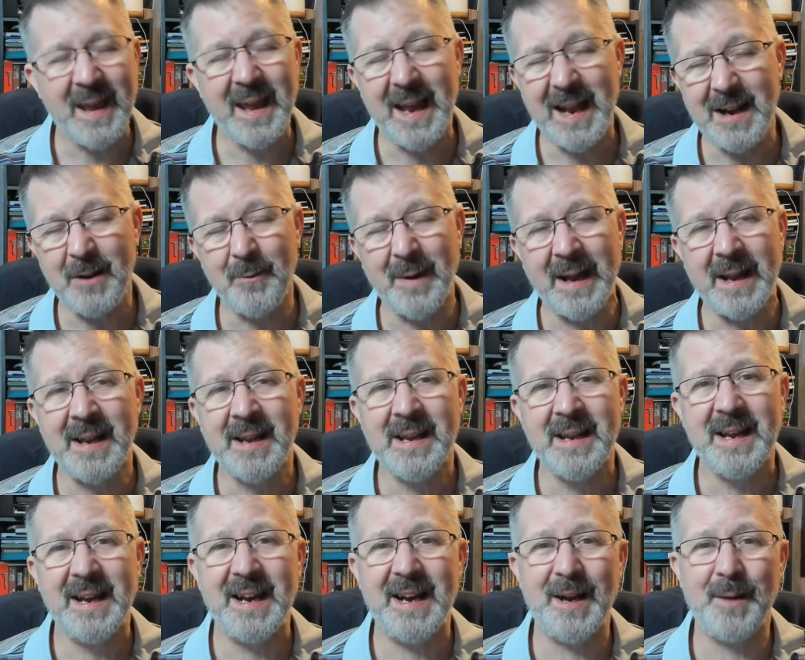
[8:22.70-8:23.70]
Anyway,
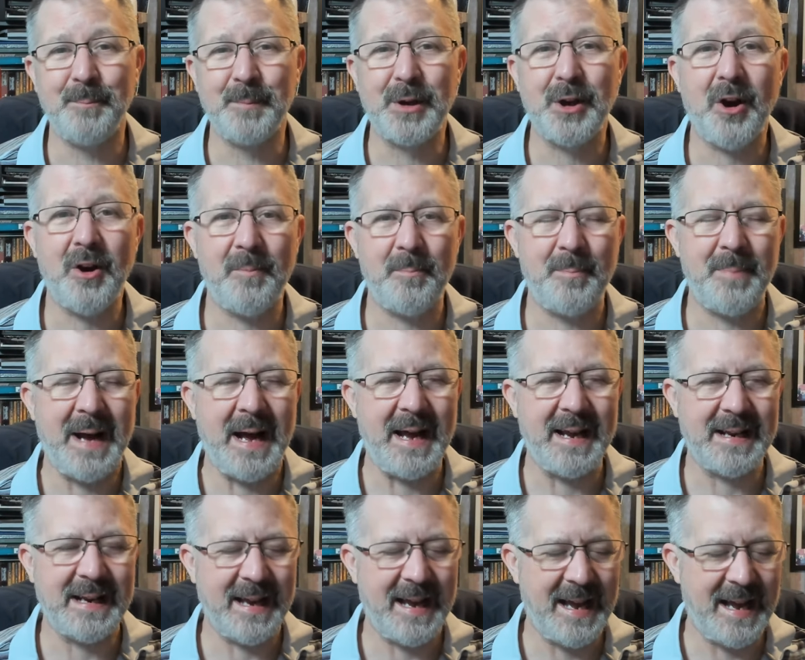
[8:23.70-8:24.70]
um, got
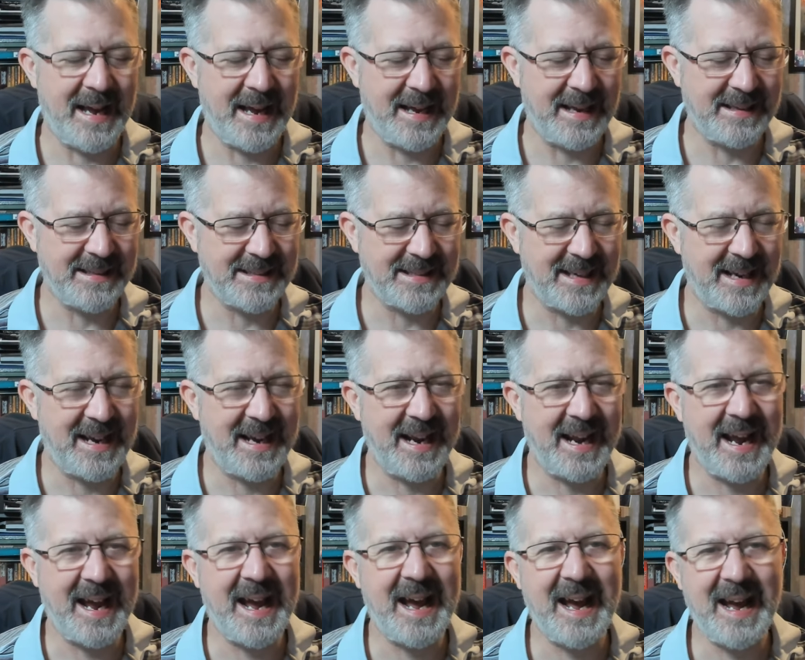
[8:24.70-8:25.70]
back and I
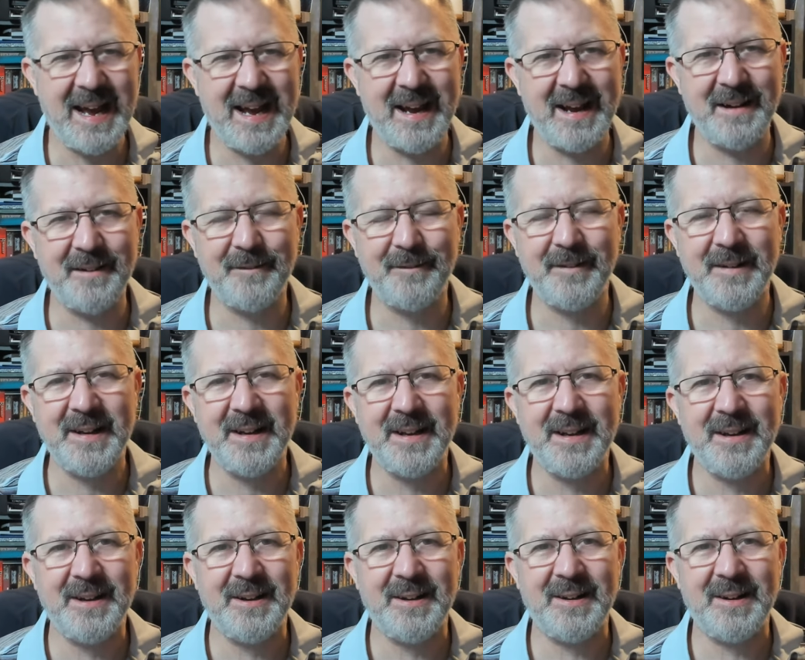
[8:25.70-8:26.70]
have
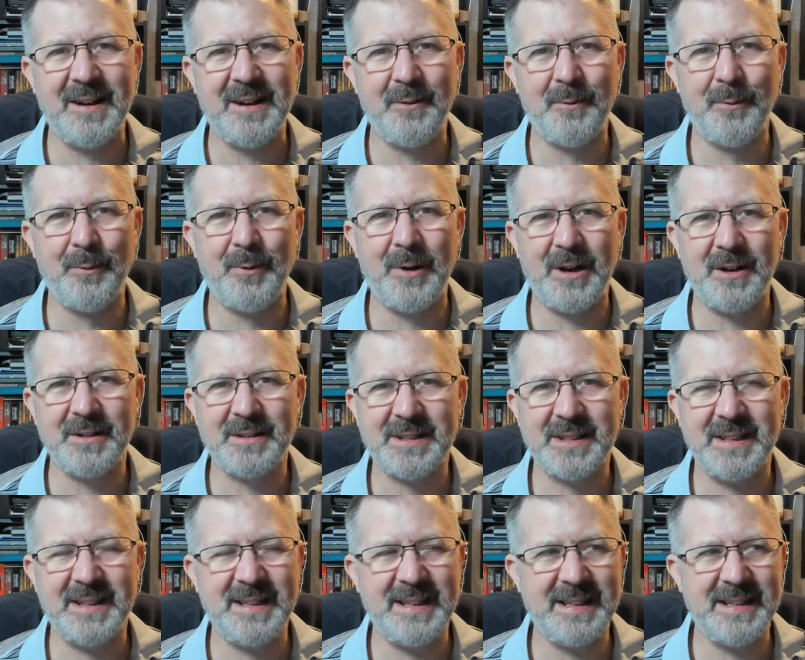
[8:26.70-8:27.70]
what
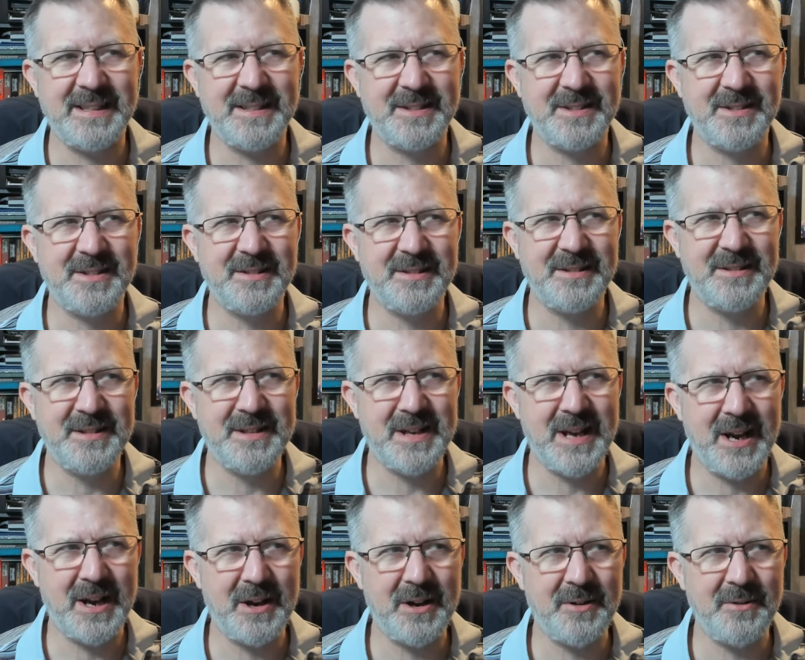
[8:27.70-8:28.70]
is
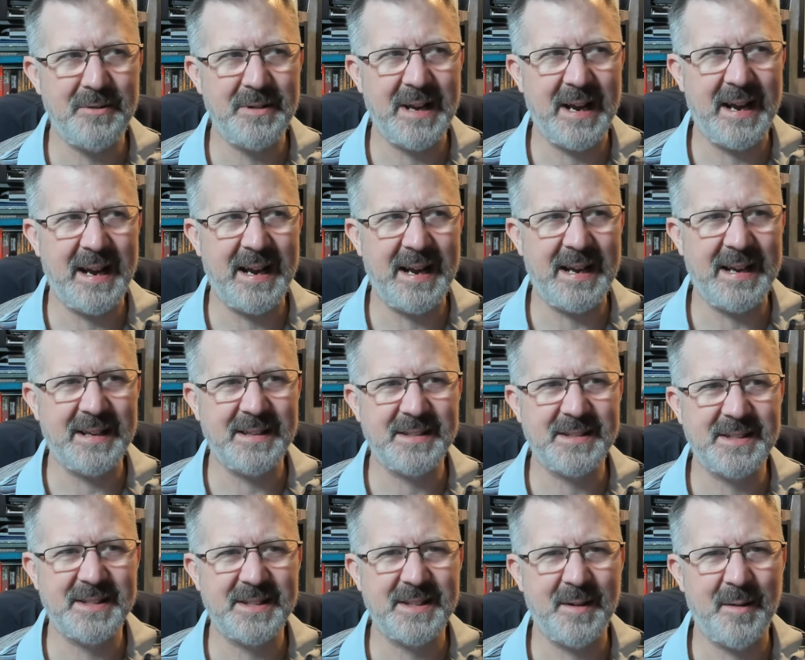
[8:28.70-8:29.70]
known
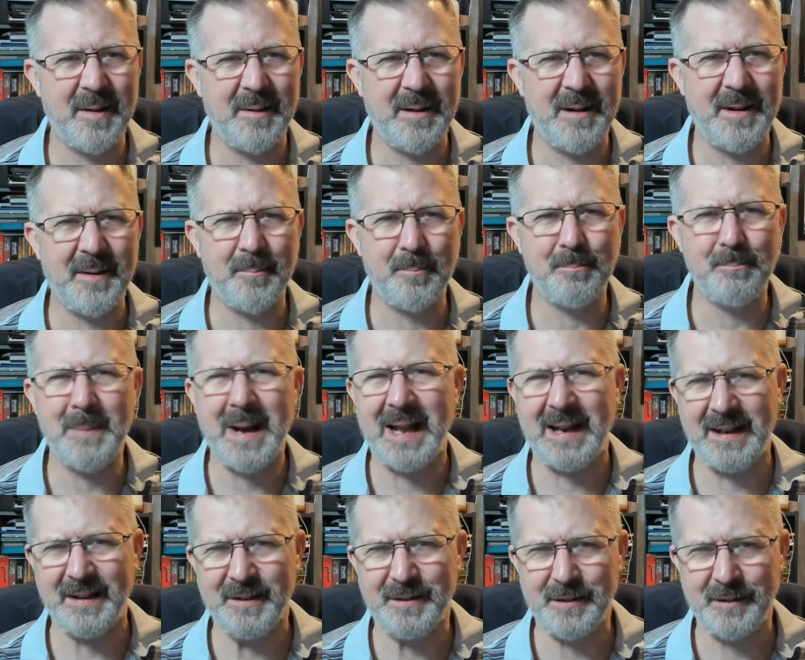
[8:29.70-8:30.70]
as
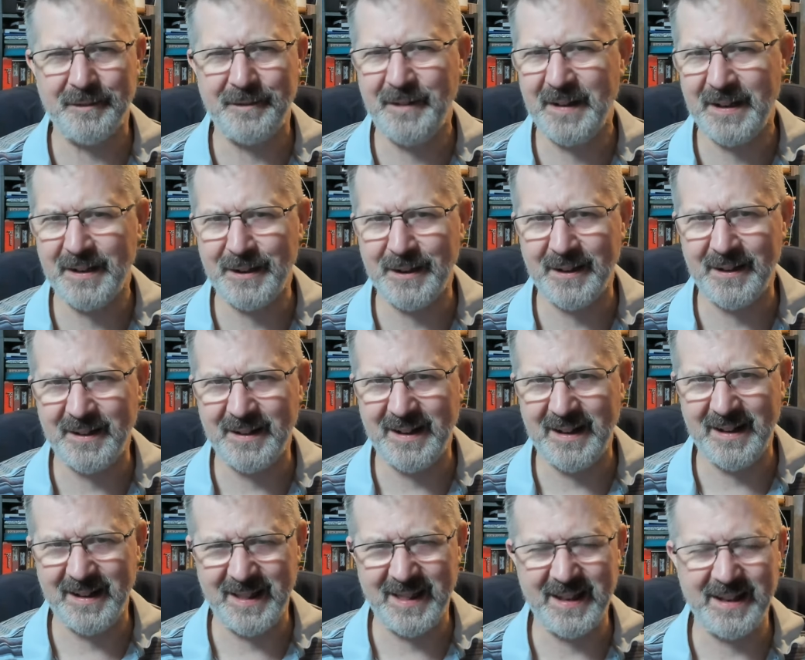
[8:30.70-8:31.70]
mallet finger,
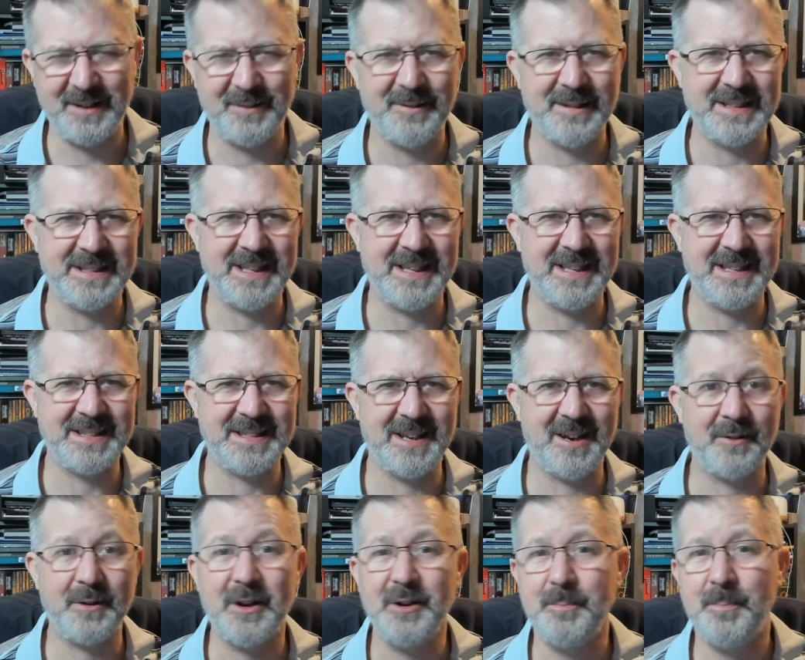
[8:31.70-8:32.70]
I think what it is.
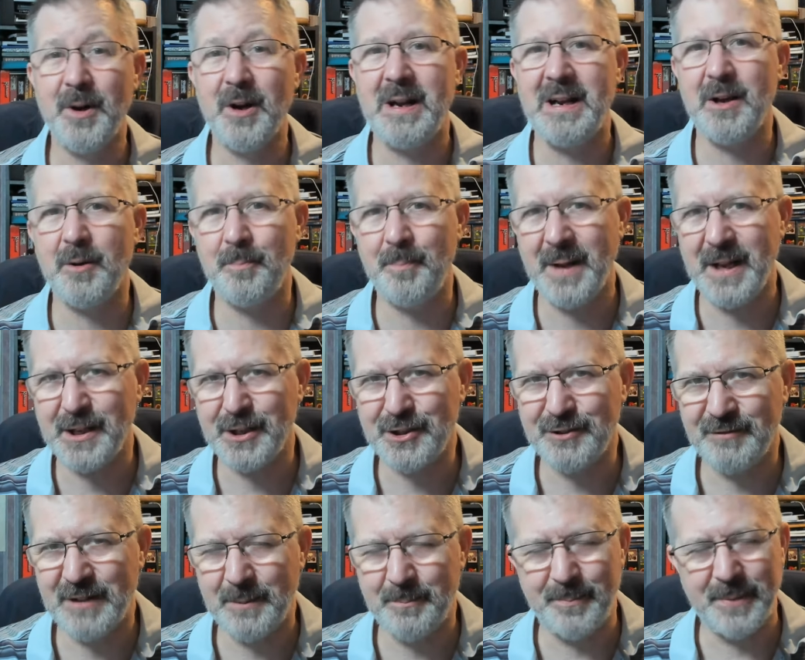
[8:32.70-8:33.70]
I'm going to put a little
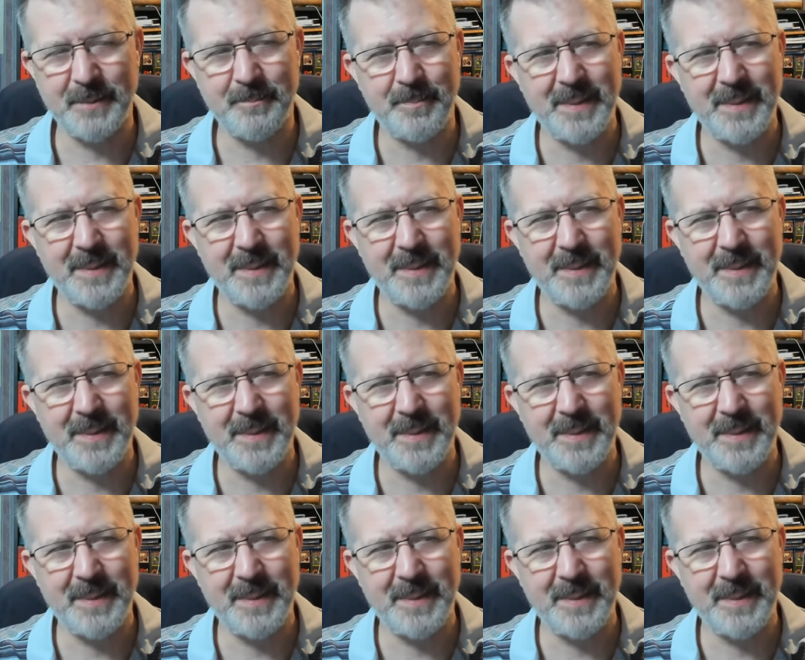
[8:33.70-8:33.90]
picture up, but